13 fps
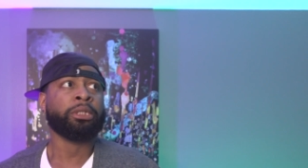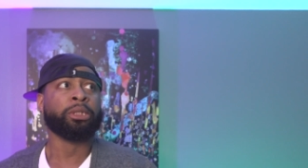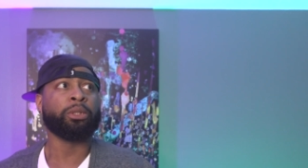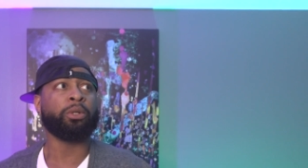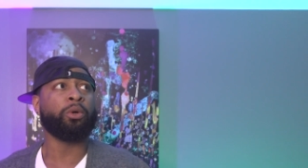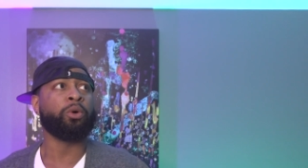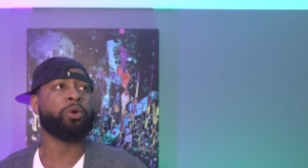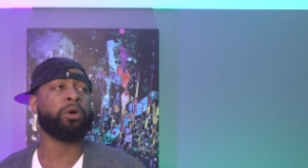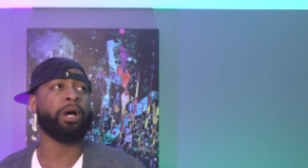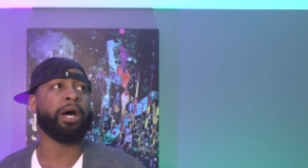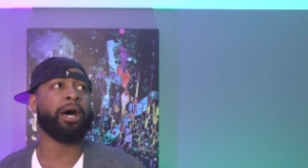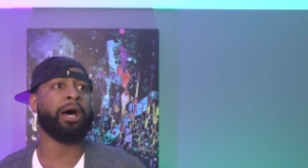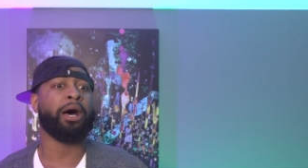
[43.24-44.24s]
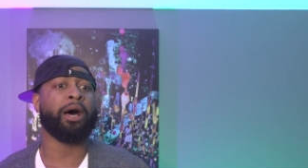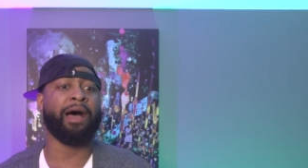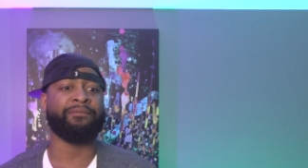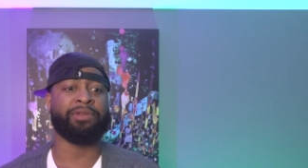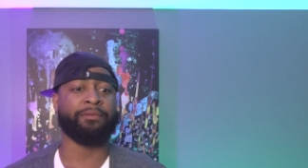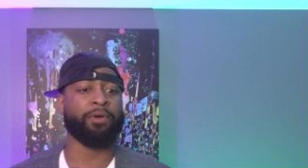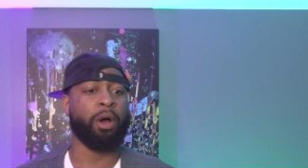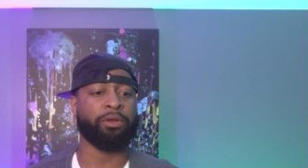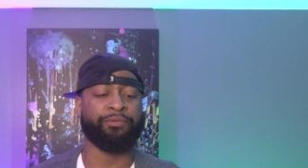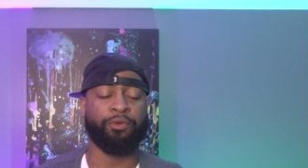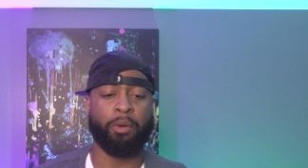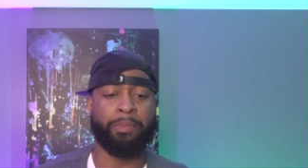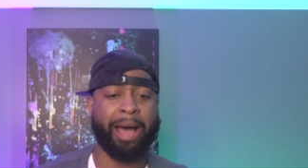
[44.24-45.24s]
I've never owned a
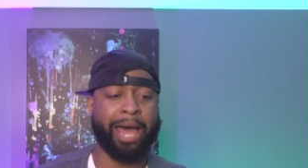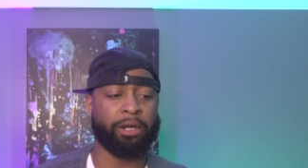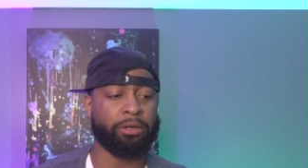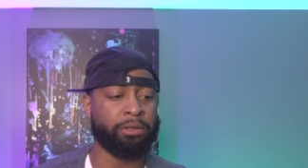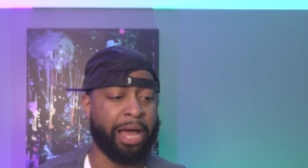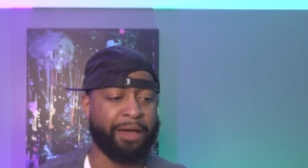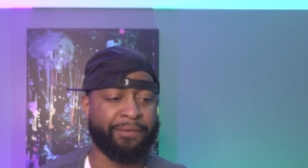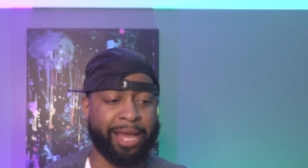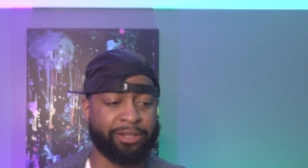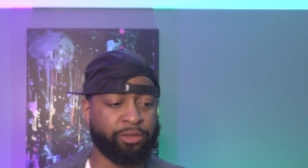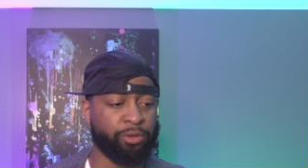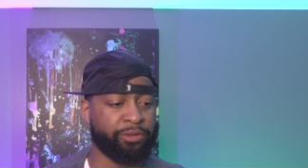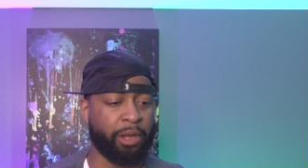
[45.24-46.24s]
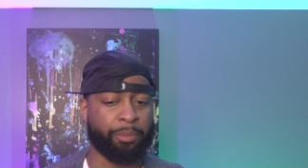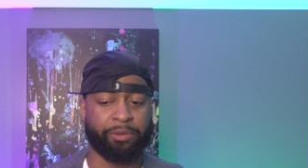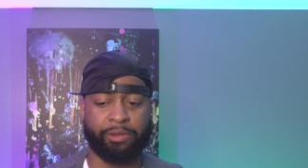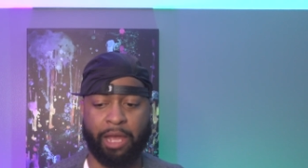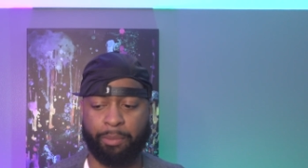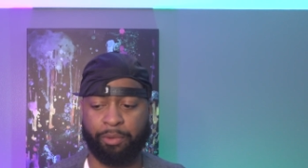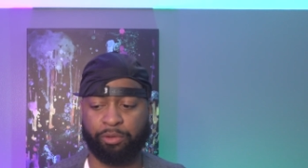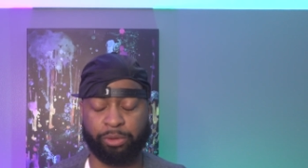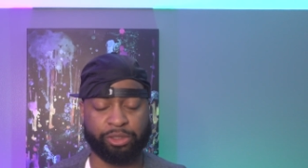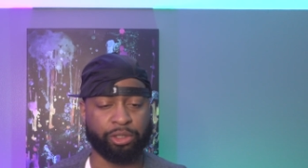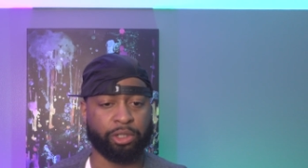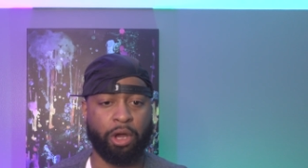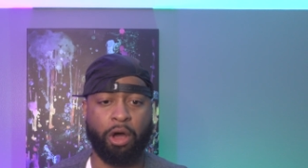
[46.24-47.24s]
full bottle. I've had two separate samples,
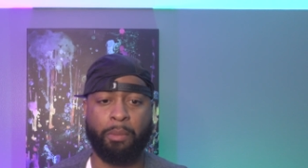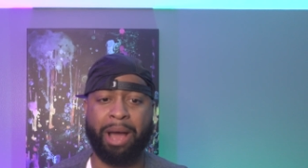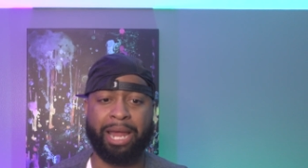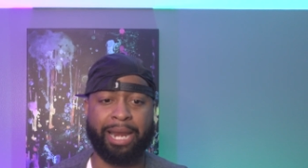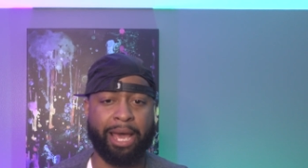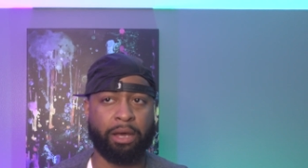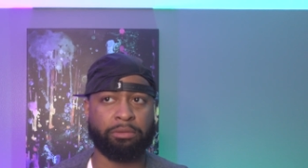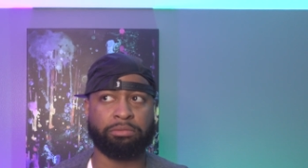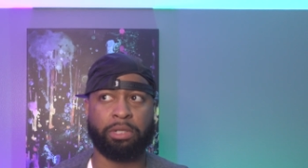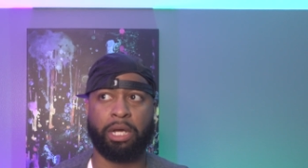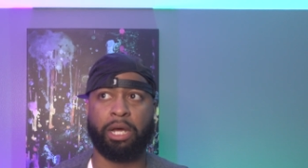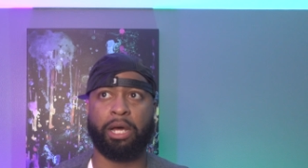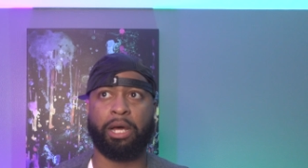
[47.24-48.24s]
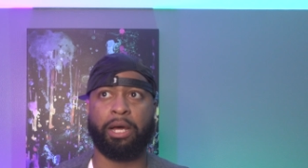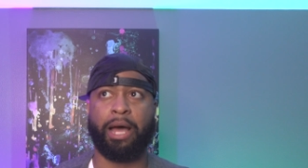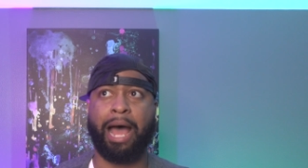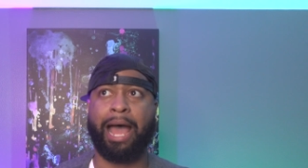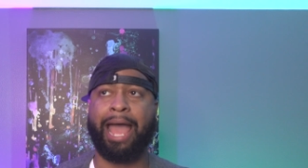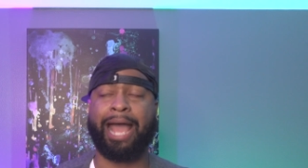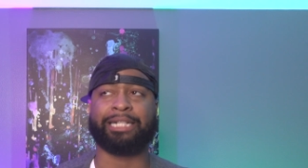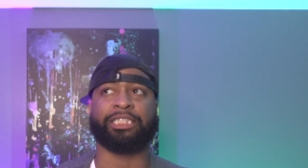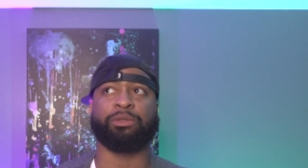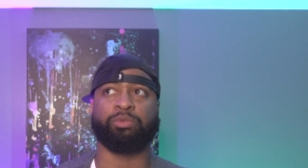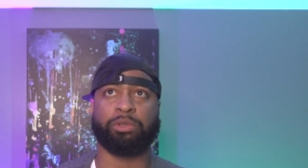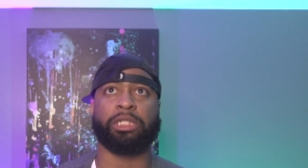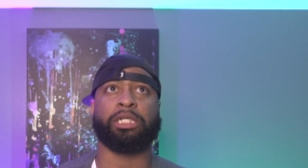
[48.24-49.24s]
which are gone by now. I actually
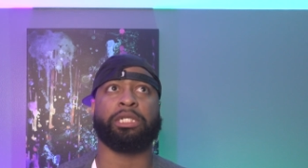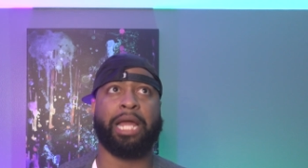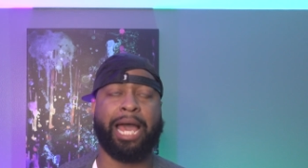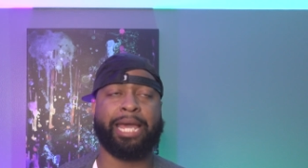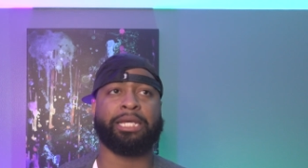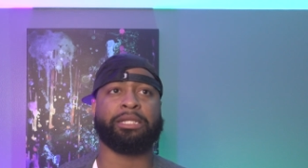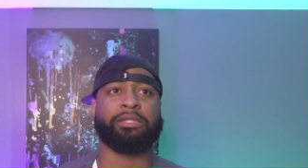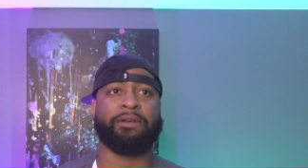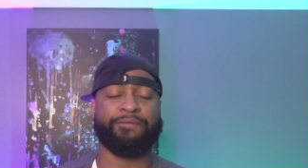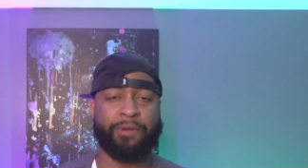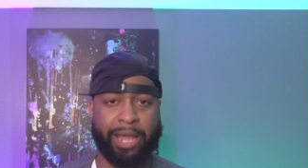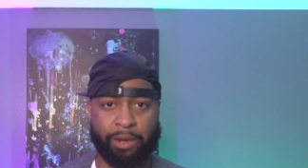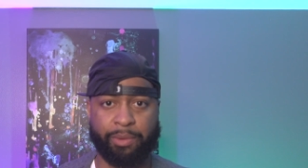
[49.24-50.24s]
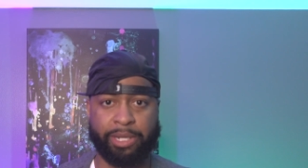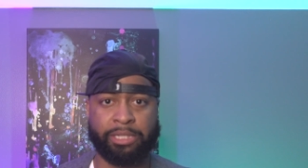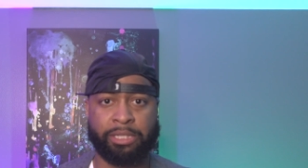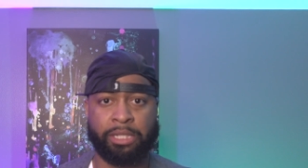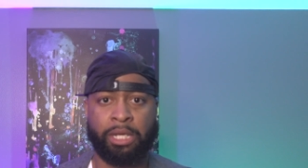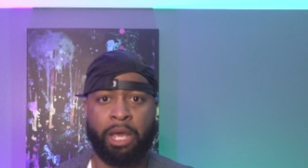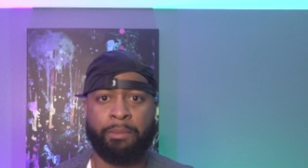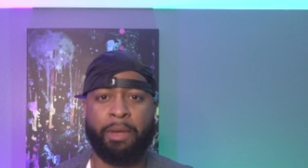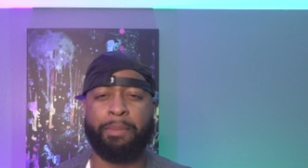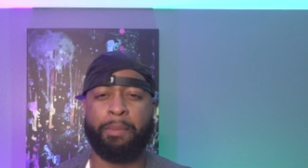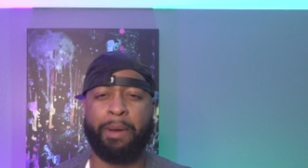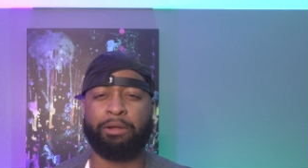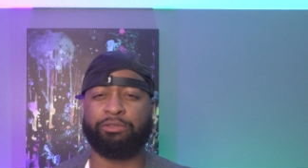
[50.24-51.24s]
really like the fragrance.
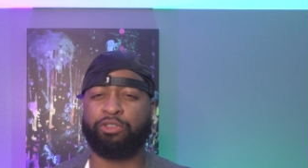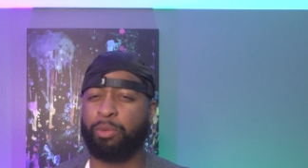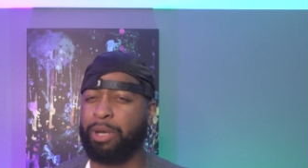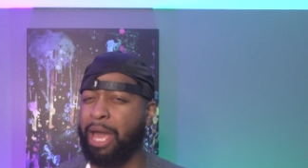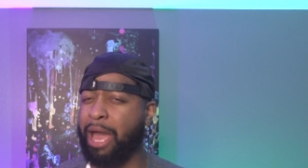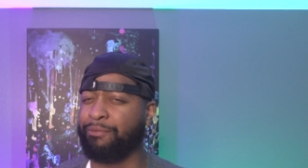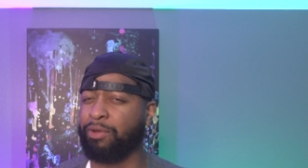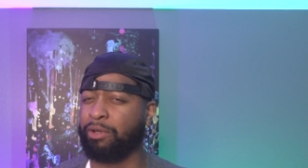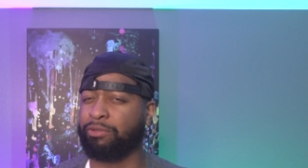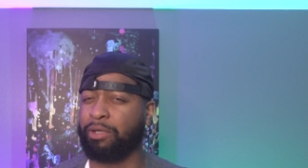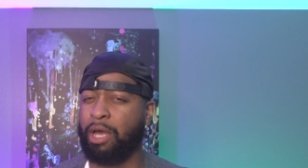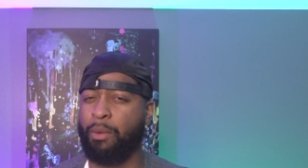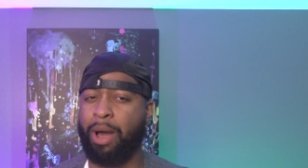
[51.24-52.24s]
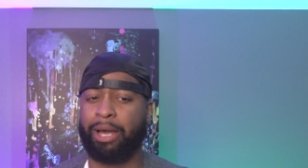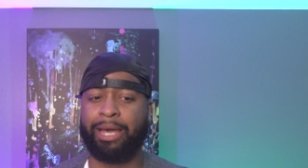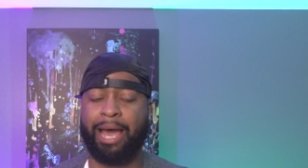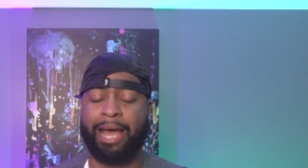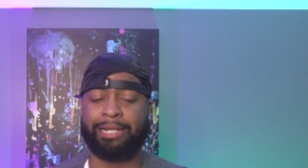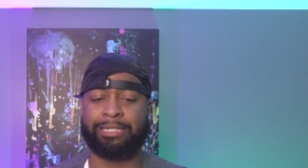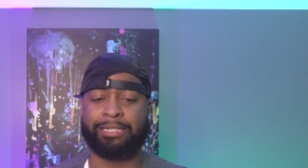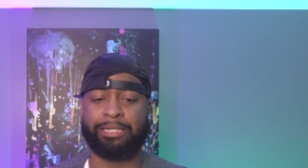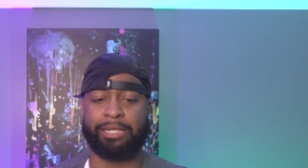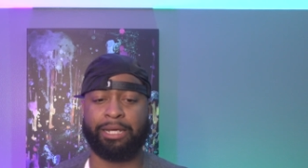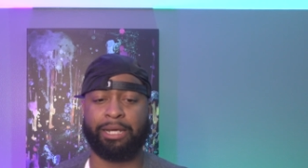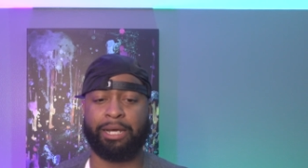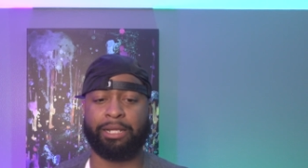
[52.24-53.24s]
Maybe about 2.5 years ago, I got
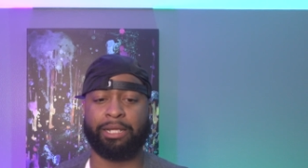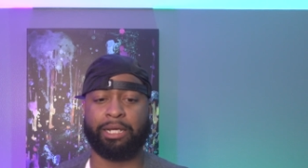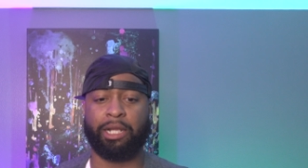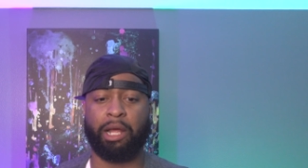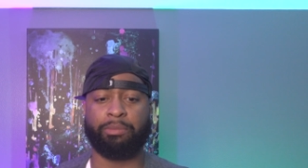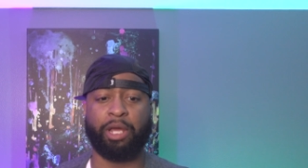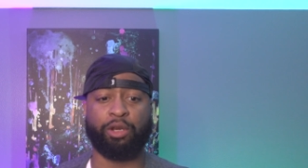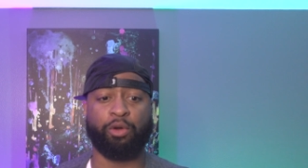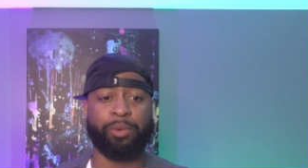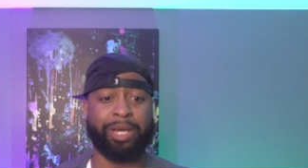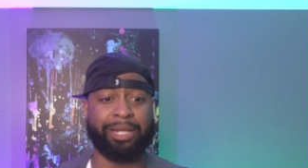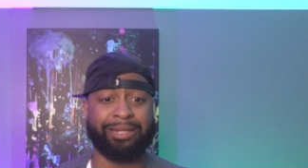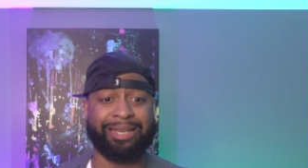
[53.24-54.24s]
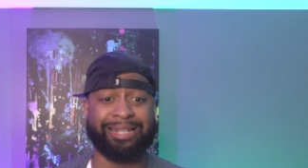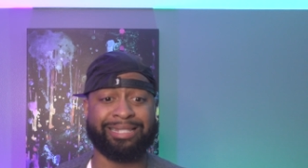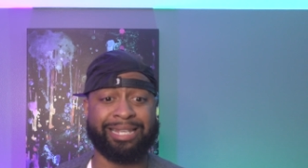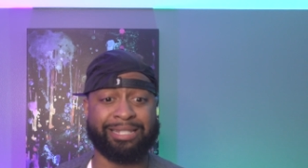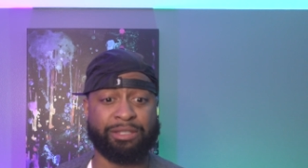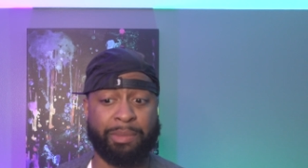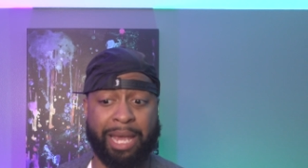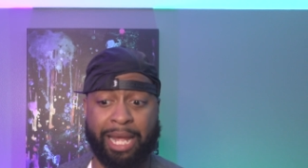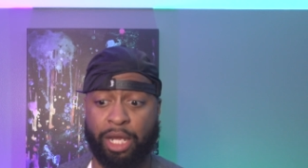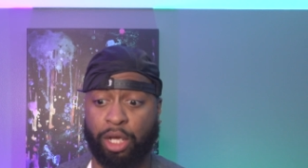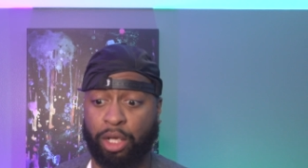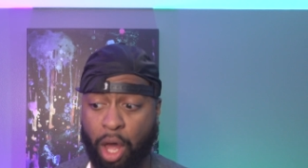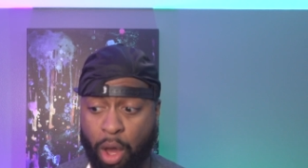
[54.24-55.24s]
the Club de Nuit, the Intense Man,
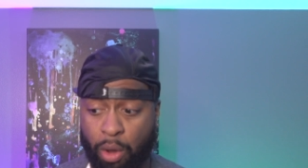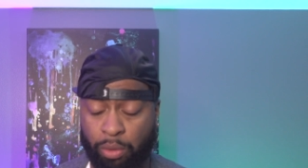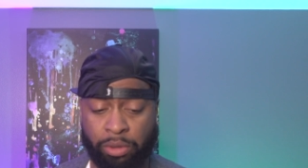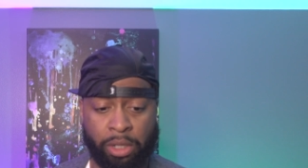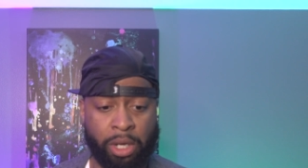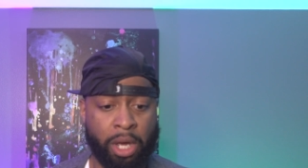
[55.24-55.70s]
the clone.